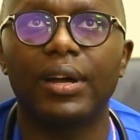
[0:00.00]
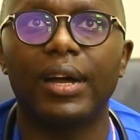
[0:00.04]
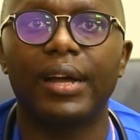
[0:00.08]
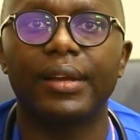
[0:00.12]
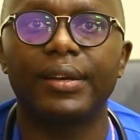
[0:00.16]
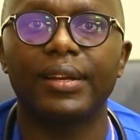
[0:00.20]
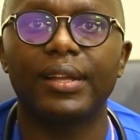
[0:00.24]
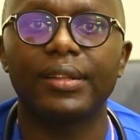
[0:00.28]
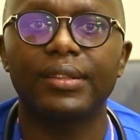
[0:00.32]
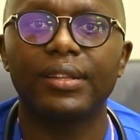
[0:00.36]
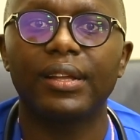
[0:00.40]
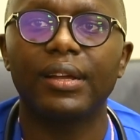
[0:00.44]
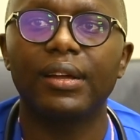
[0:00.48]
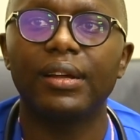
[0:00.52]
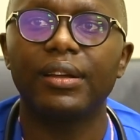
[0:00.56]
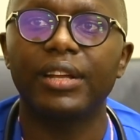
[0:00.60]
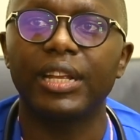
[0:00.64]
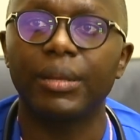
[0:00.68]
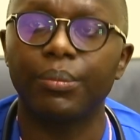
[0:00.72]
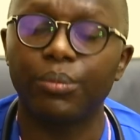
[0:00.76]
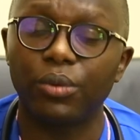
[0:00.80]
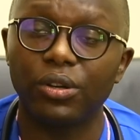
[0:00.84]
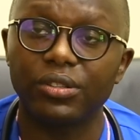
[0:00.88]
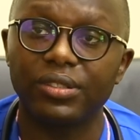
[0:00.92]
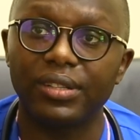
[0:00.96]
Another
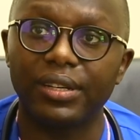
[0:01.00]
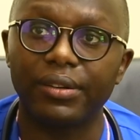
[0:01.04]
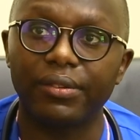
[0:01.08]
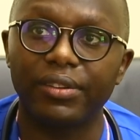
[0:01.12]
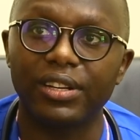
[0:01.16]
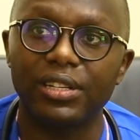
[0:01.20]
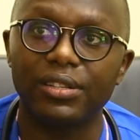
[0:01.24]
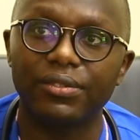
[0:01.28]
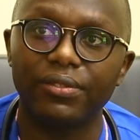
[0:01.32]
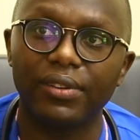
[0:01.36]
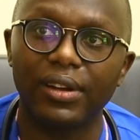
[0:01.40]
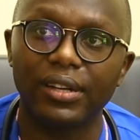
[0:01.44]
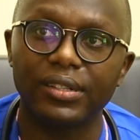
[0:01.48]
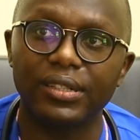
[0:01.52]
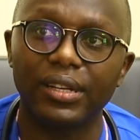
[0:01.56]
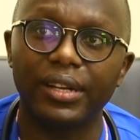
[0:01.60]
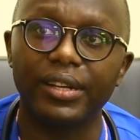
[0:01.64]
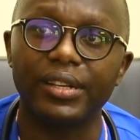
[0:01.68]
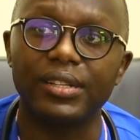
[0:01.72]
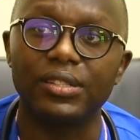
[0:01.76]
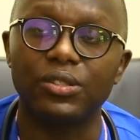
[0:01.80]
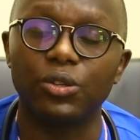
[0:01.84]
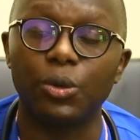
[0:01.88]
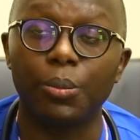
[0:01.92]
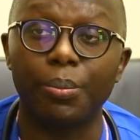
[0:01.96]
important risk factor
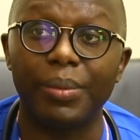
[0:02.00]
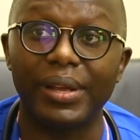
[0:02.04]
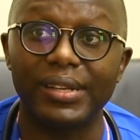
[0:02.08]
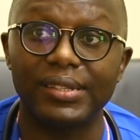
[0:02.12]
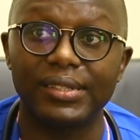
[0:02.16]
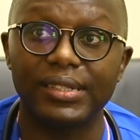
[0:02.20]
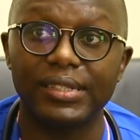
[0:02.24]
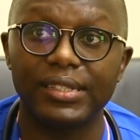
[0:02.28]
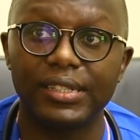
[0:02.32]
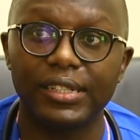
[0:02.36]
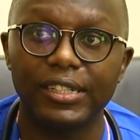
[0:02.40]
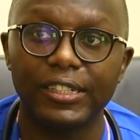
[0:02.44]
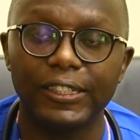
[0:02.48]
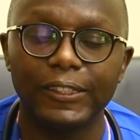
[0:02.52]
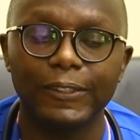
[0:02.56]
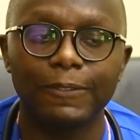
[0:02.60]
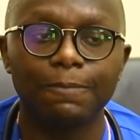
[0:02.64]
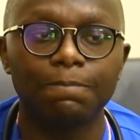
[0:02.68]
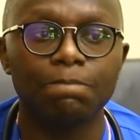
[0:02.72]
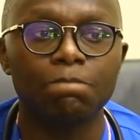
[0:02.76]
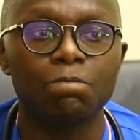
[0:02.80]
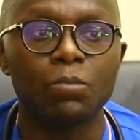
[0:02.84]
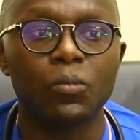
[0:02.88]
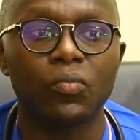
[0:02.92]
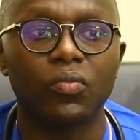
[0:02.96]
is obesity.
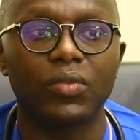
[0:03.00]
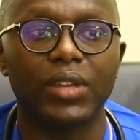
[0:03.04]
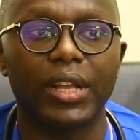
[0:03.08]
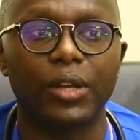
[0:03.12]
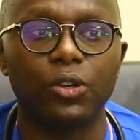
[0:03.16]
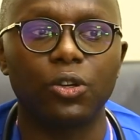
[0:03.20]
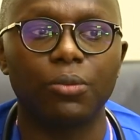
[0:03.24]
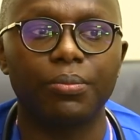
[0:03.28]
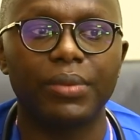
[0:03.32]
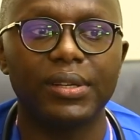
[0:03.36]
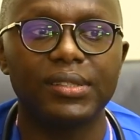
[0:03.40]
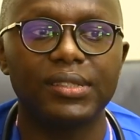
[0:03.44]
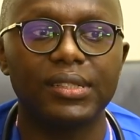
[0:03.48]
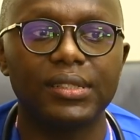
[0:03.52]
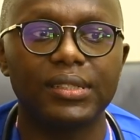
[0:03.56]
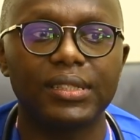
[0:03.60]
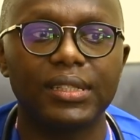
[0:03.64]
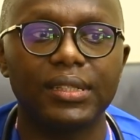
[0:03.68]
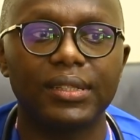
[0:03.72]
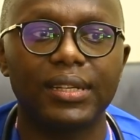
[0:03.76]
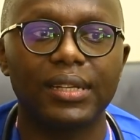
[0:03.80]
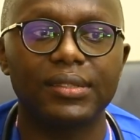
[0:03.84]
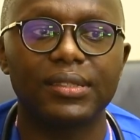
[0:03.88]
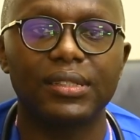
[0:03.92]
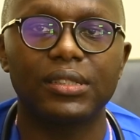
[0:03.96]
And
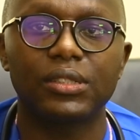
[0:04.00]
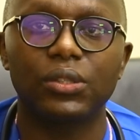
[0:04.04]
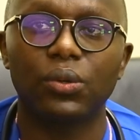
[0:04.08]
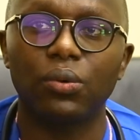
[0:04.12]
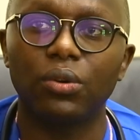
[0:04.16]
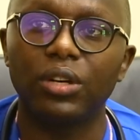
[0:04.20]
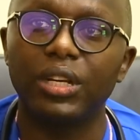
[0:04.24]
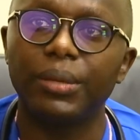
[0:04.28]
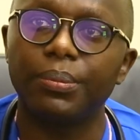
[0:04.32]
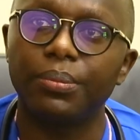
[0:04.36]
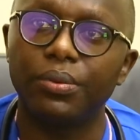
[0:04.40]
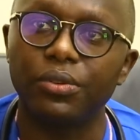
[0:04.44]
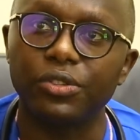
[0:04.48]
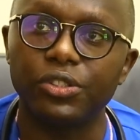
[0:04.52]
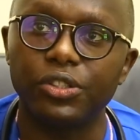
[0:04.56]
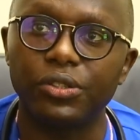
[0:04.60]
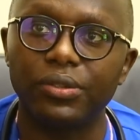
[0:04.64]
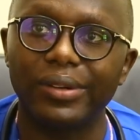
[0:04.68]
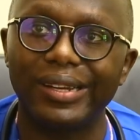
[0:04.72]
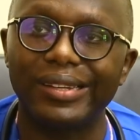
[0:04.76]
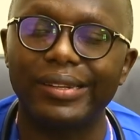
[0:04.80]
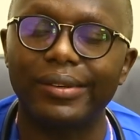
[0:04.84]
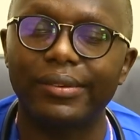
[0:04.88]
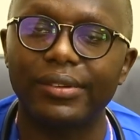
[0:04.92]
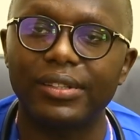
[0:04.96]
obesity doesn't only put
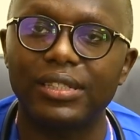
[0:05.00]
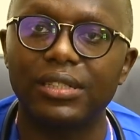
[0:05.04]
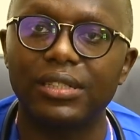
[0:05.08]
you at